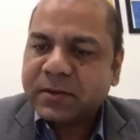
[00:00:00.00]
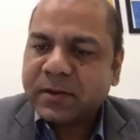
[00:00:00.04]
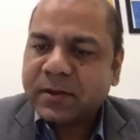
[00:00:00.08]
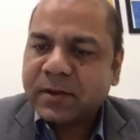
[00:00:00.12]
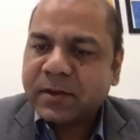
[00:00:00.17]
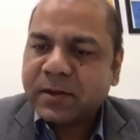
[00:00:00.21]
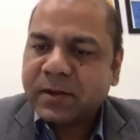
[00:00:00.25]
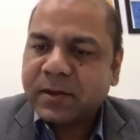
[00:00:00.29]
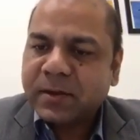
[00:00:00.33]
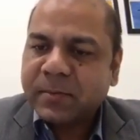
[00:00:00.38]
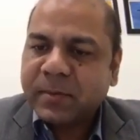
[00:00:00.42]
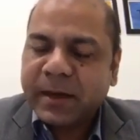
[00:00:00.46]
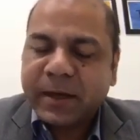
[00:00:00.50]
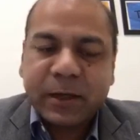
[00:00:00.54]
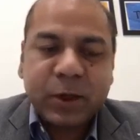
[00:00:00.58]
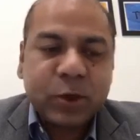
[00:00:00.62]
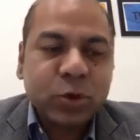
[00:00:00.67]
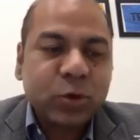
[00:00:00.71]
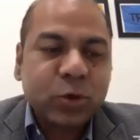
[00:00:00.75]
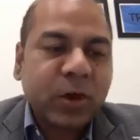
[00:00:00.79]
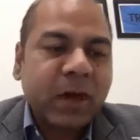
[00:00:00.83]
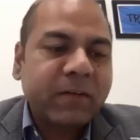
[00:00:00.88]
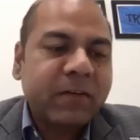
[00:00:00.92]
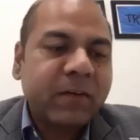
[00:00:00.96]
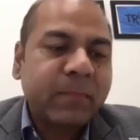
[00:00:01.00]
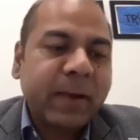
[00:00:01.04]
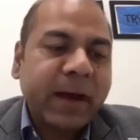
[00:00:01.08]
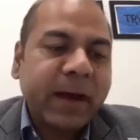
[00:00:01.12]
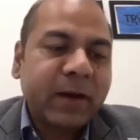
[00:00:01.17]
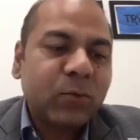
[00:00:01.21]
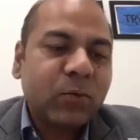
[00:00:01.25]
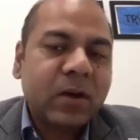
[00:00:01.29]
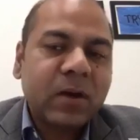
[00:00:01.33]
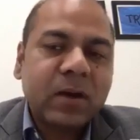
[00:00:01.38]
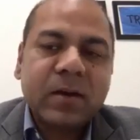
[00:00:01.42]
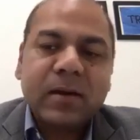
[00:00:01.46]
and do you have a
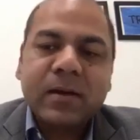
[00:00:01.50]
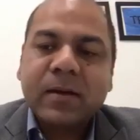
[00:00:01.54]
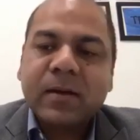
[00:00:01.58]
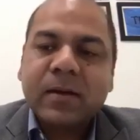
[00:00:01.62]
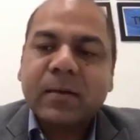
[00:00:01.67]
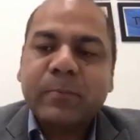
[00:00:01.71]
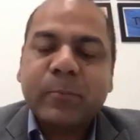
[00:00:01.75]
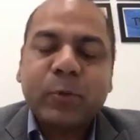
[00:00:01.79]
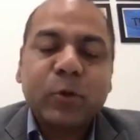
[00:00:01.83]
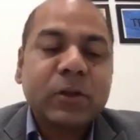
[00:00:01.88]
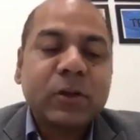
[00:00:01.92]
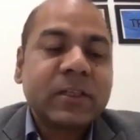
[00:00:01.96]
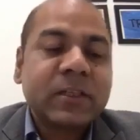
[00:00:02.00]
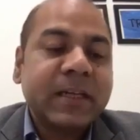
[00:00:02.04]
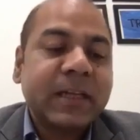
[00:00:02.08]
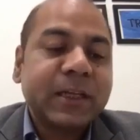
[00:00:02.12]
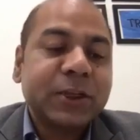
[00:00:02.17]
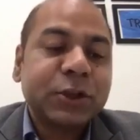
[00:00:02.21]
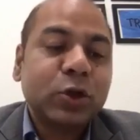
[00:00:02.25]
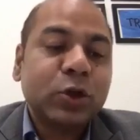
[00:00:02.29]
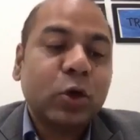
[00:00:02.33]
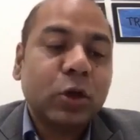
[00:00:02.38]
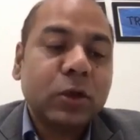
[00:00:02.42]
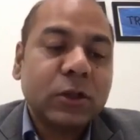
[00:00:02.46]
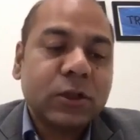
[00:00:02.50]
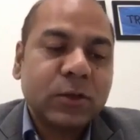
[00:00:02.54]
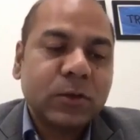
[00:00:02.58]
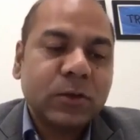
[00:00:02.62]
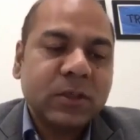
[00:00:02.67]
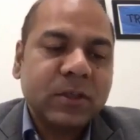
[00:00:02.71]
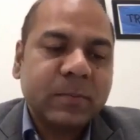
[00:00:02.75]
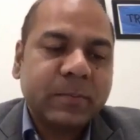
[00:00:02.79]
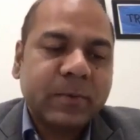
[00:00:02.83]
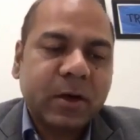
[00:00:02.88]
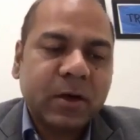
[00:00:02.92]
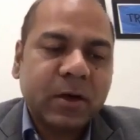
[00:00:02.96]
manual pull station also
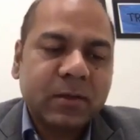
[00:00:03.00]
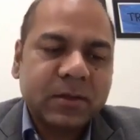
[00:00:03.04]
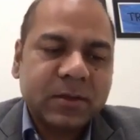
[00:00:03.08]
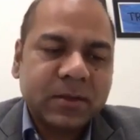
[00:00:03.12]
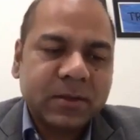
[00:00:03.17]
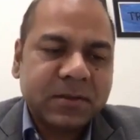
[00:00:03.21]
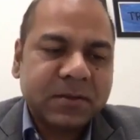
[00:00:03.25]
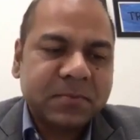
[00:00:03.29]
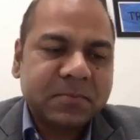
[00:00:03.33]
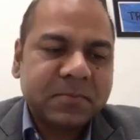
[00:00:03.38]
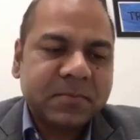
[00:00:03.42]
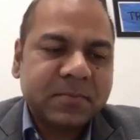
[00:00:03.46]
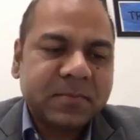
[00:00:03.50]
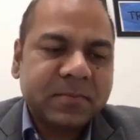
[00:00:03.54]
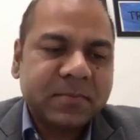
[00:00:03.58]
as a part of the system?